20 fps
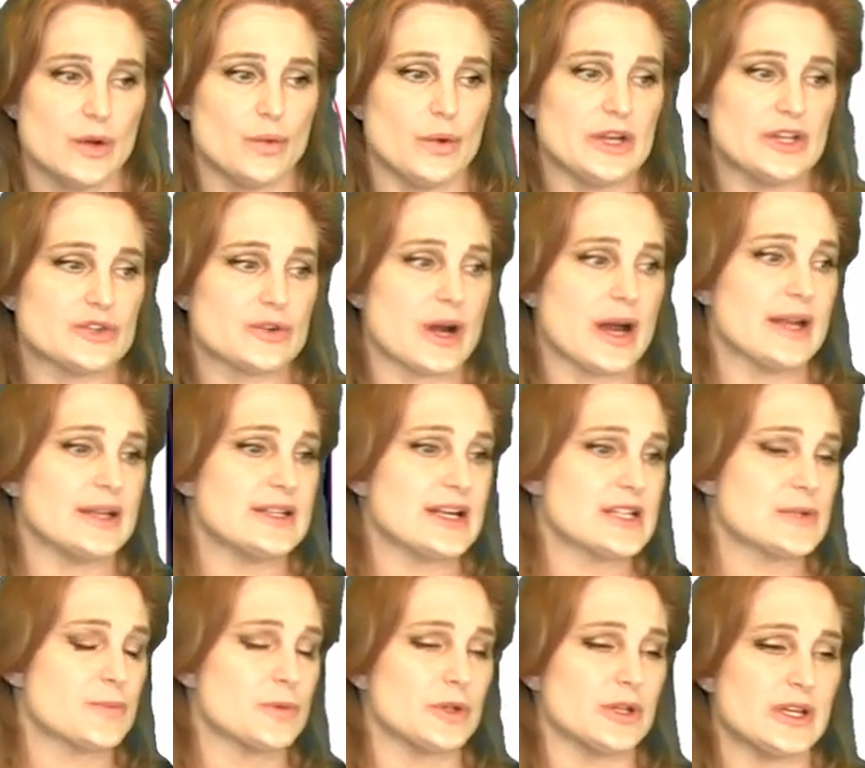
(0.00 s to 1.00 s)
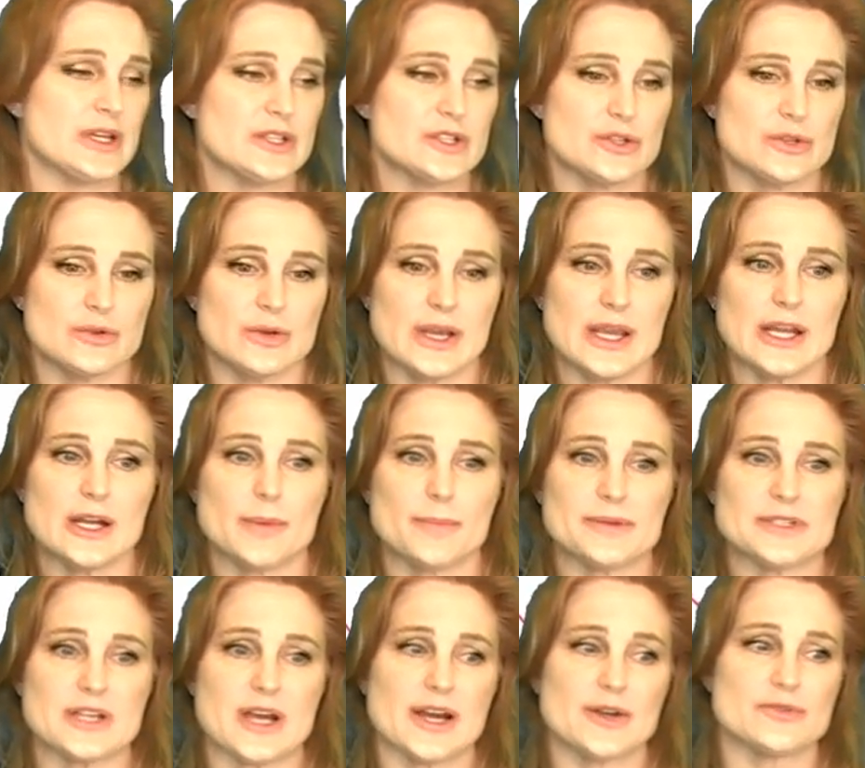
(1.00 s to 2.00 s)
We tried desperately to heat up
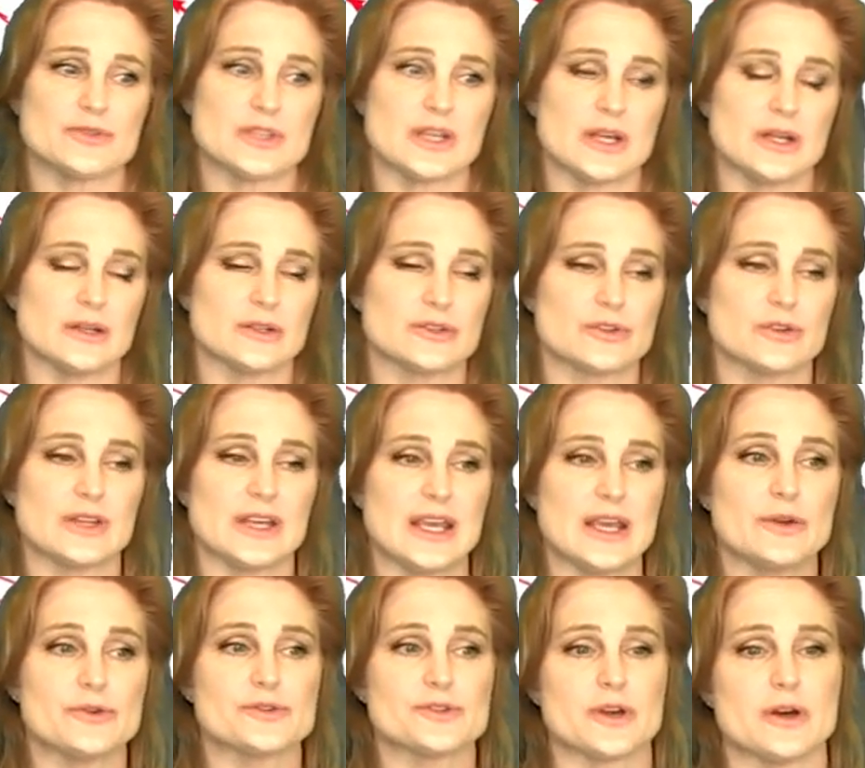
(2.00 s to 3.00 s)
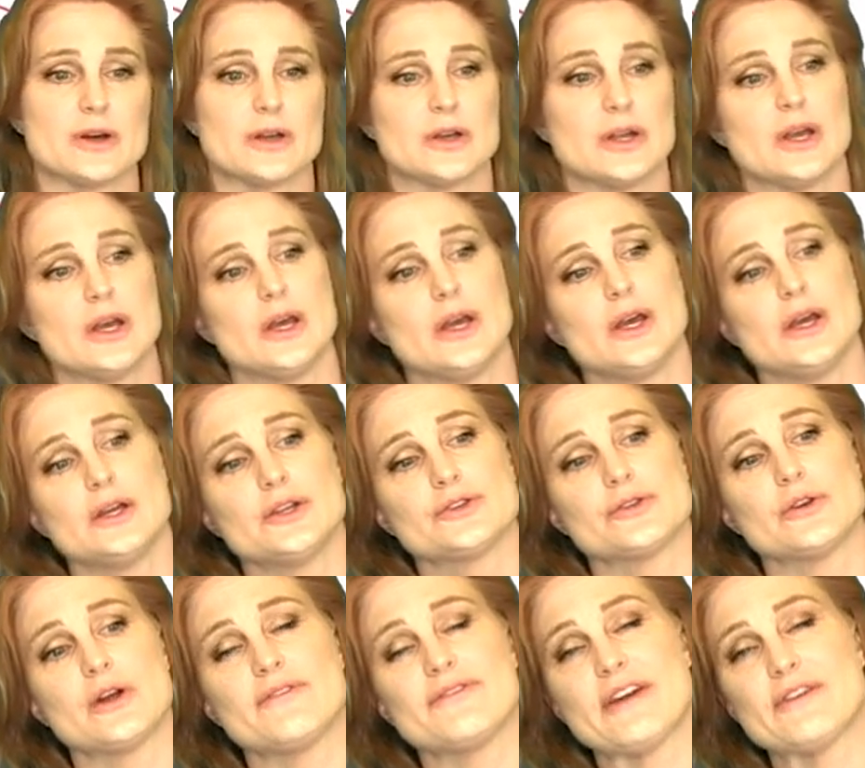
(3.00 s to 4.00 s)
its hydrazine, turn the heaters on,
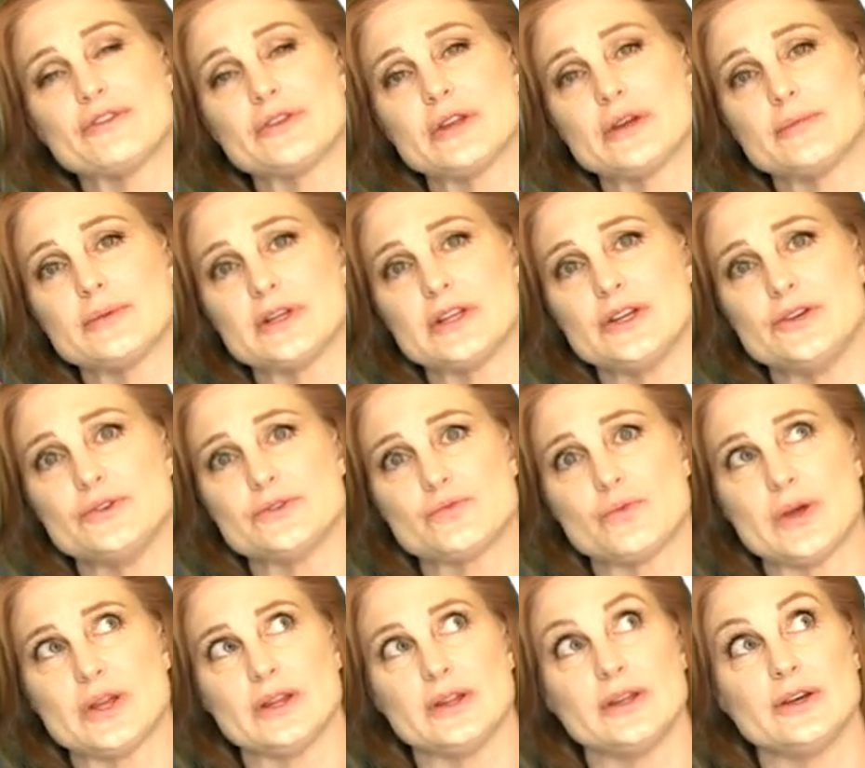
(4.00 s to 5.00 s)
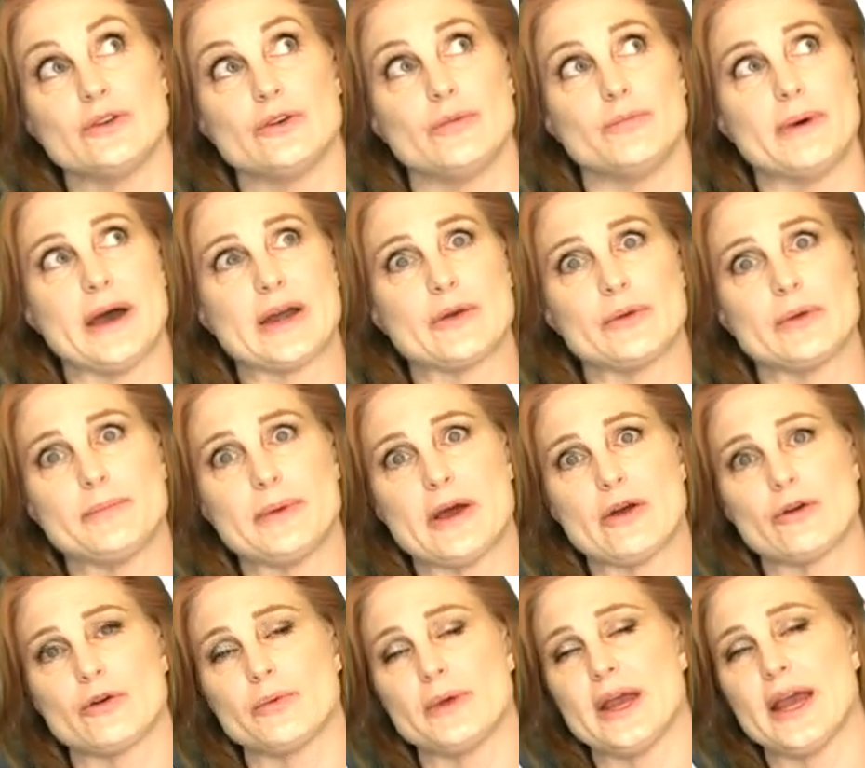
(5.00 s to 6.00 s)
turn off everything, but use what little battery
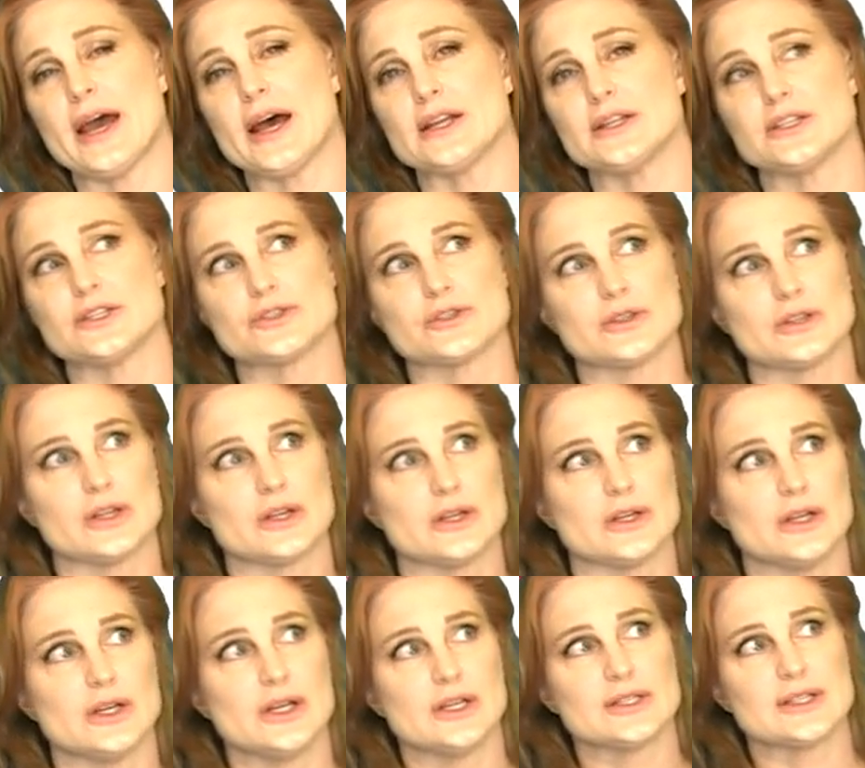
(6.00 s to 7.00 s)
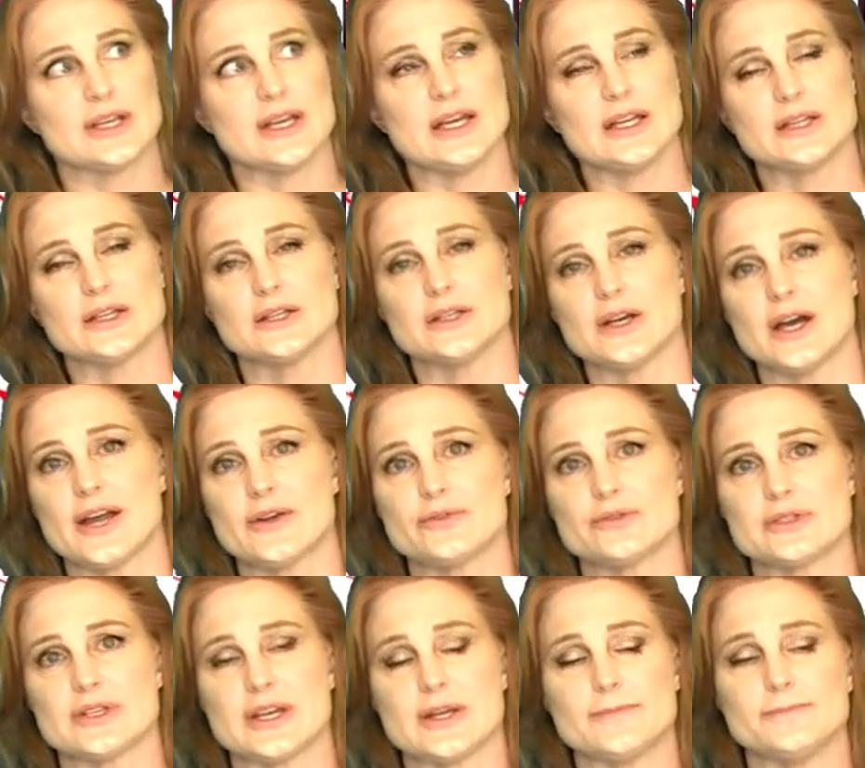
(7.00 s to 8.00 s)
power we had to turn the to heat the
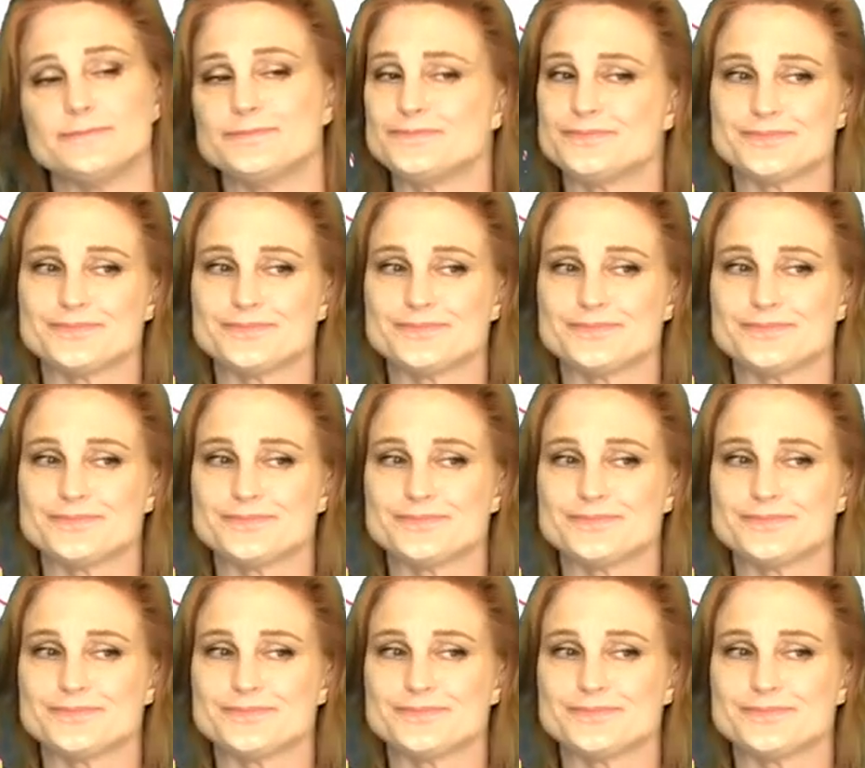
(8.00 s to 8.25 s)
hydrazine.